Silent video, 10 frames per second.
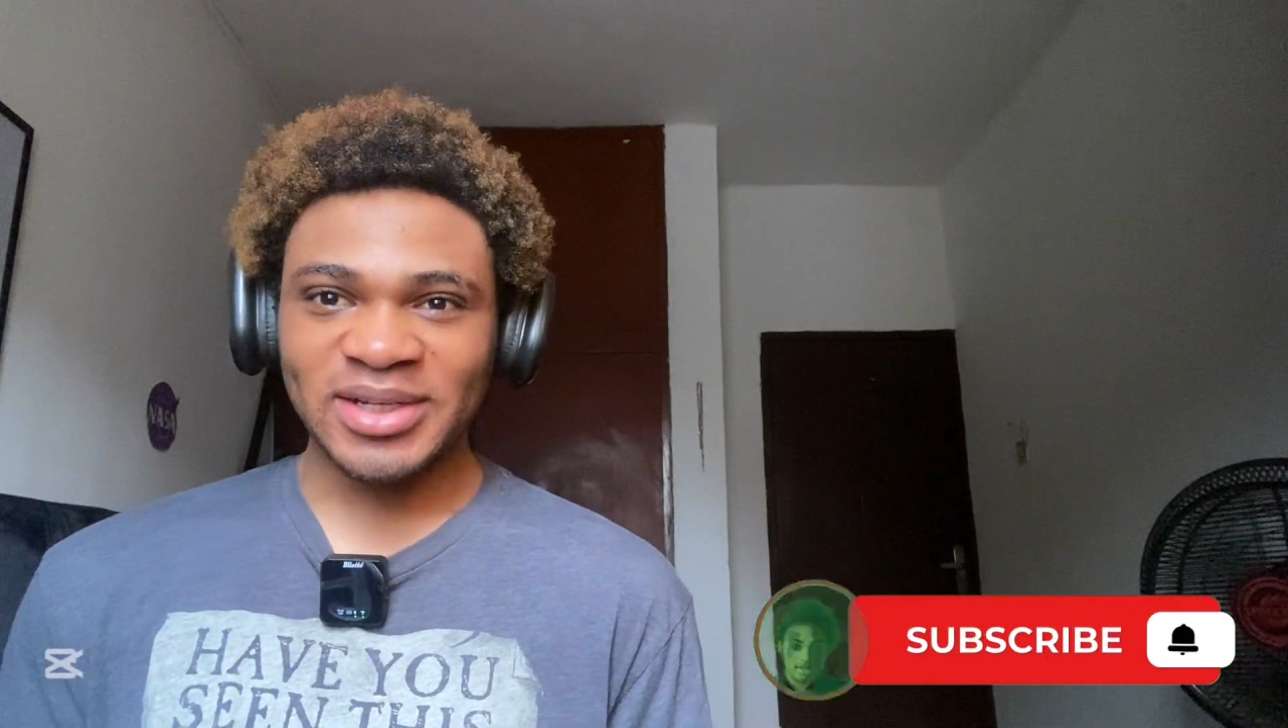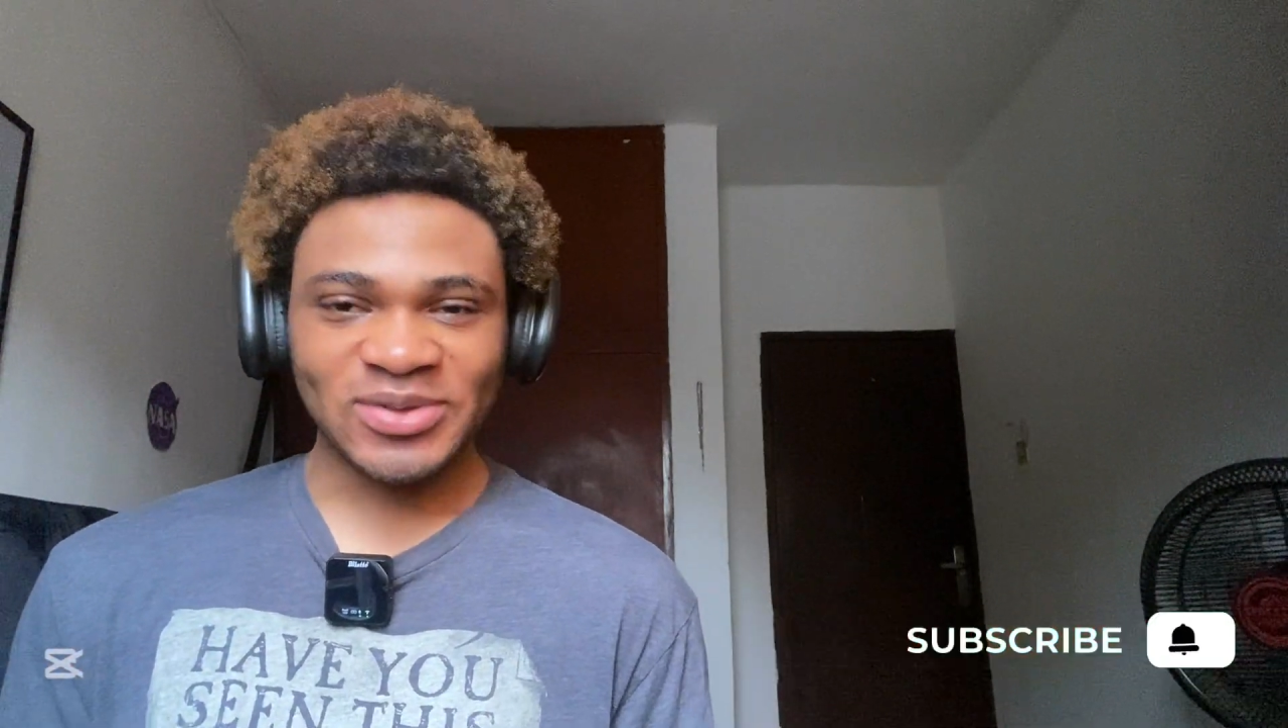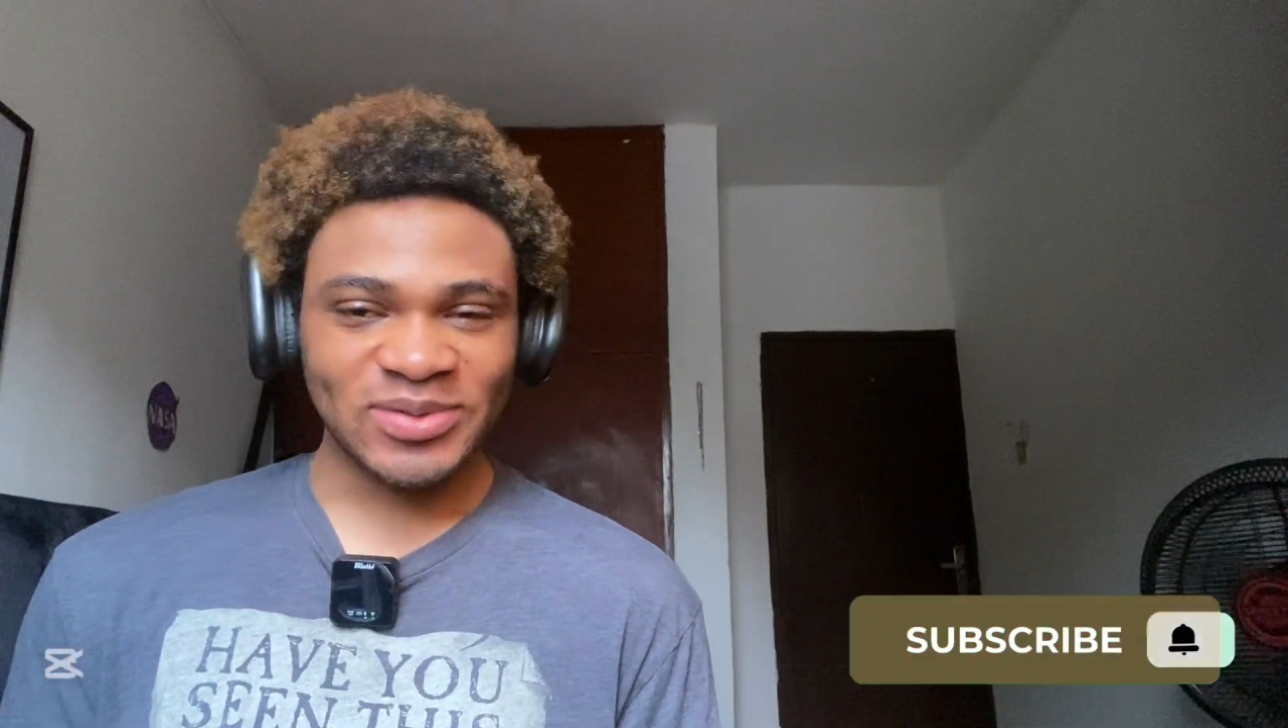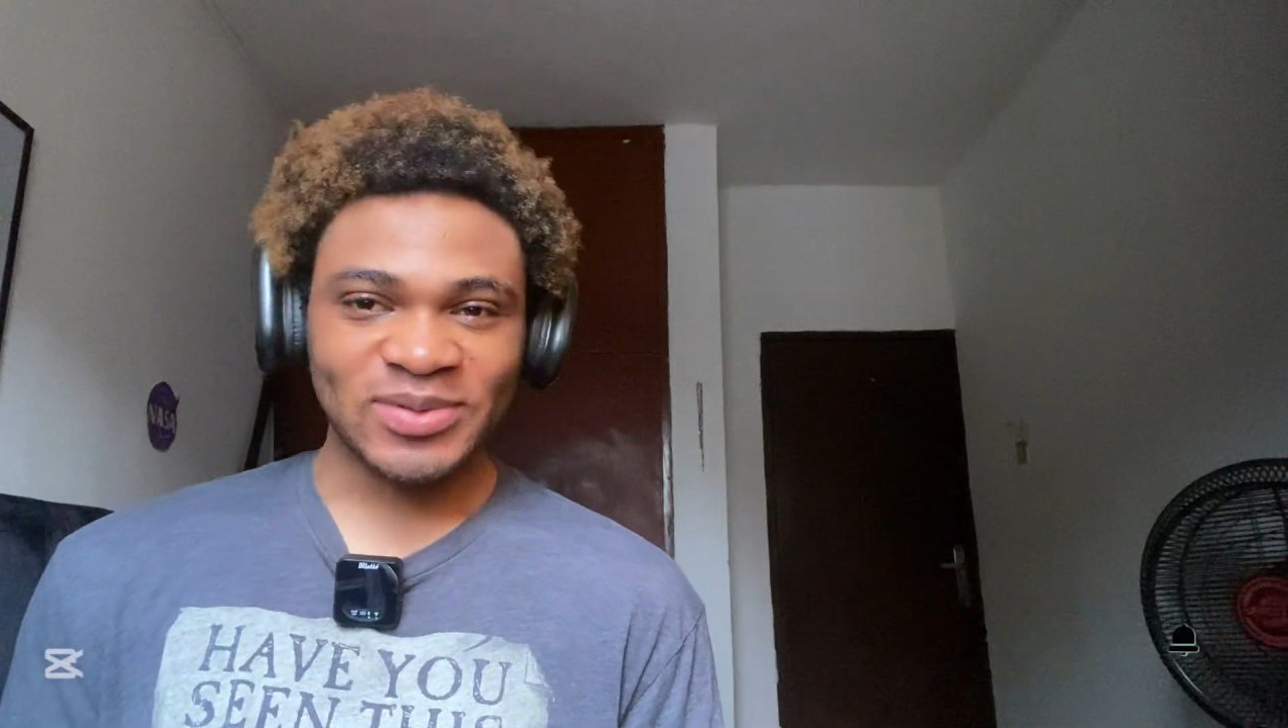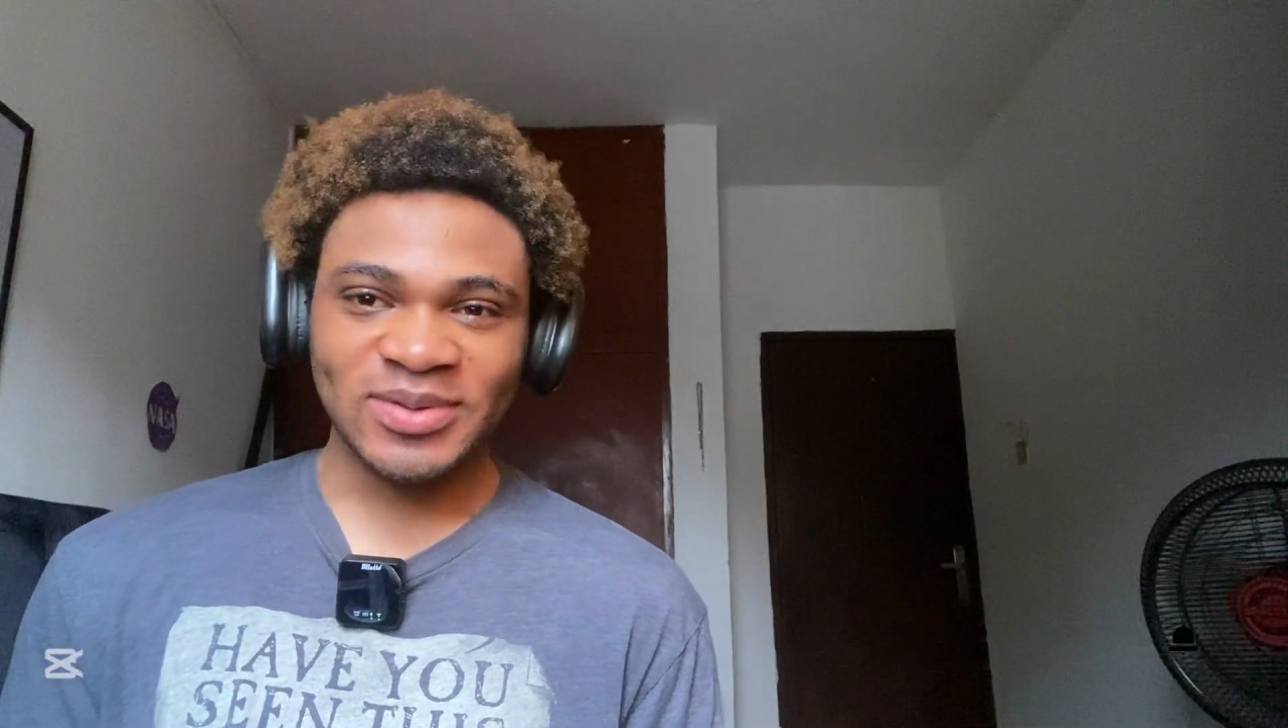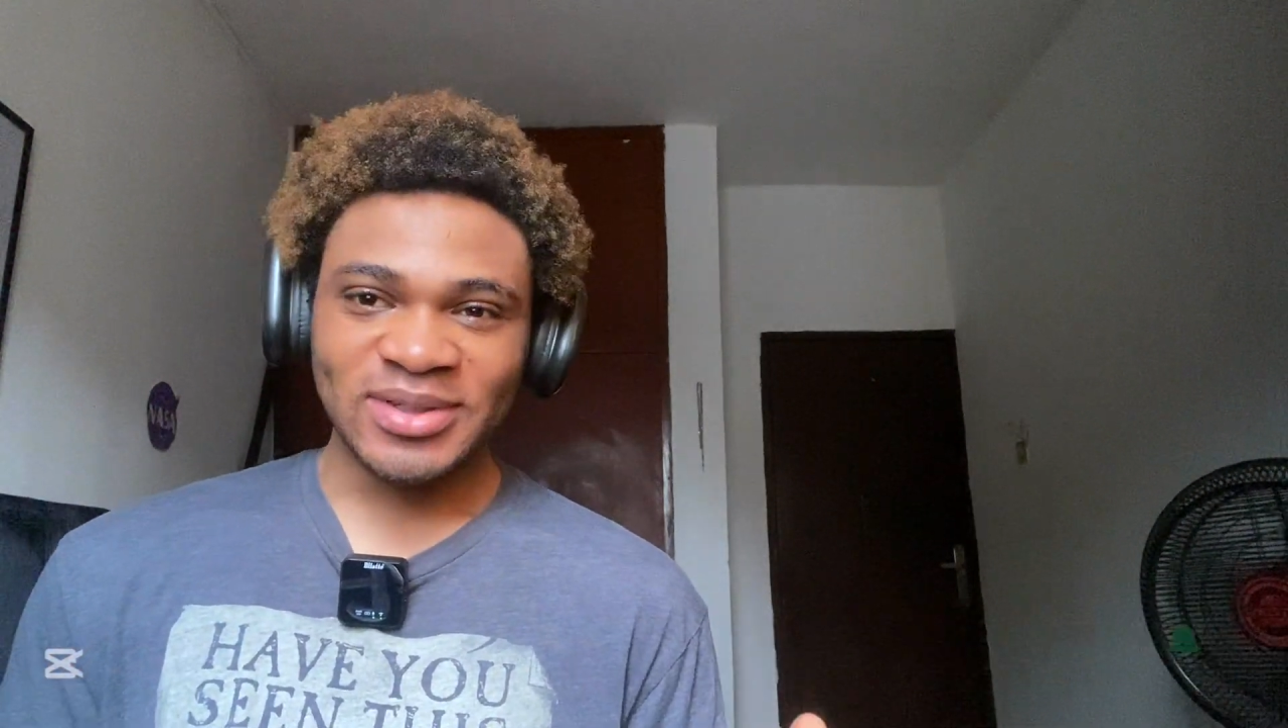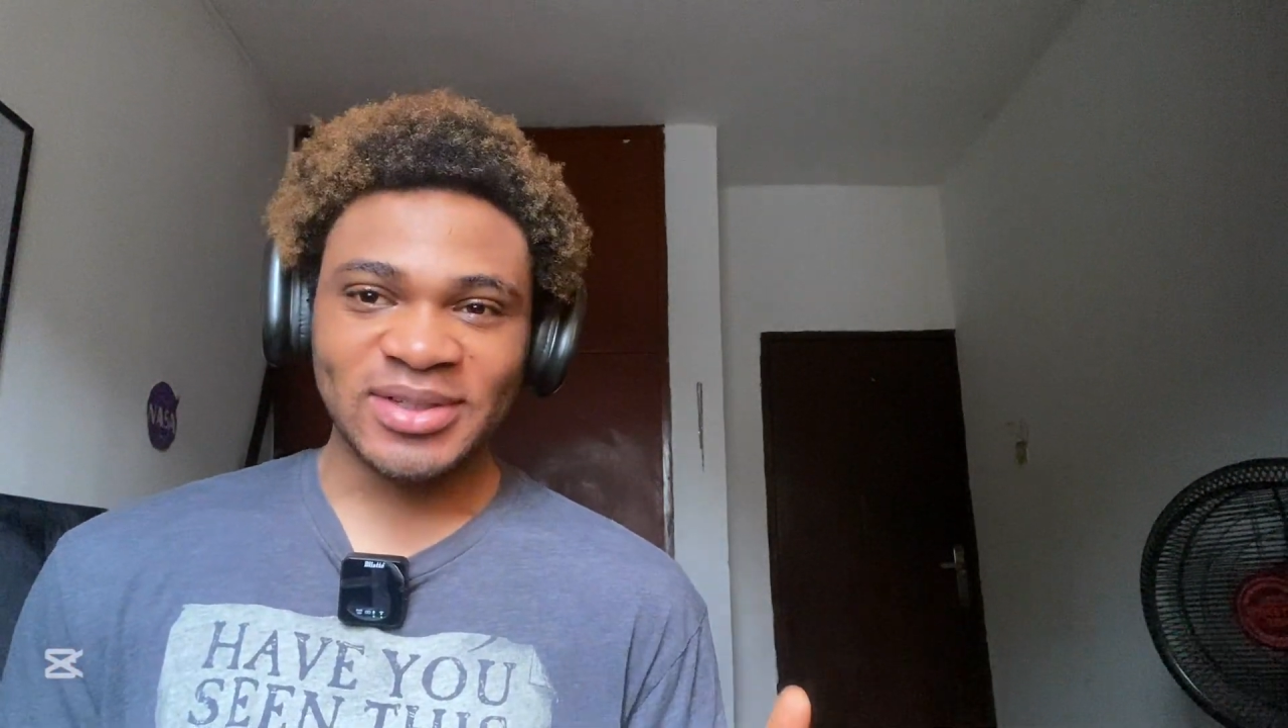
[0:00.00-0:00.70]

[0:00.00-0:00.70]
also.